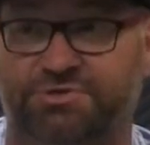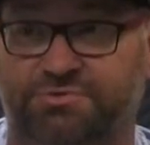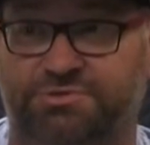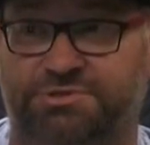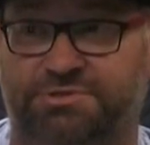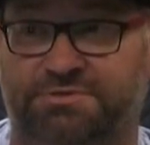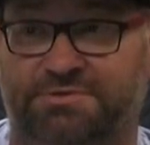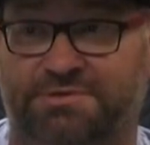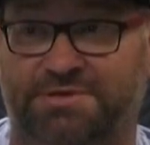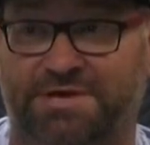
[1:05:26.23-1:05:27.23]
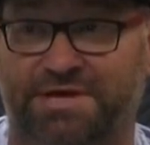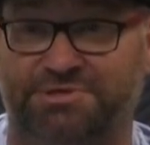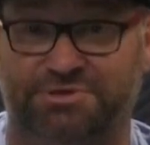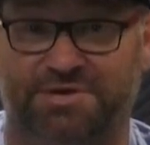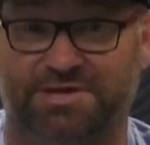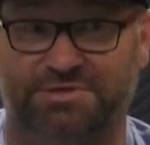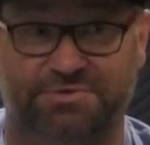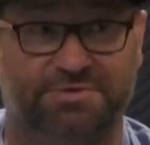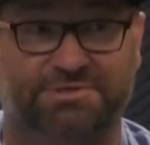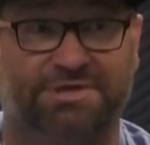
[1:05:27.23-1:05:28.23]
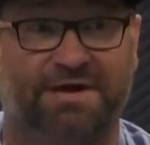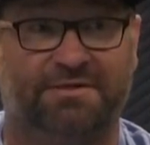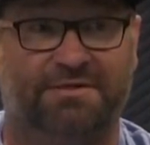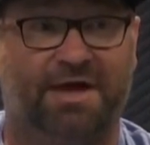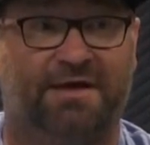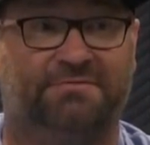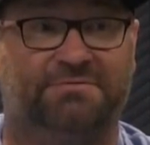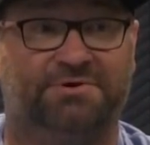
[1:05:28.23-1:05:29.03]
use is you can do exactly that.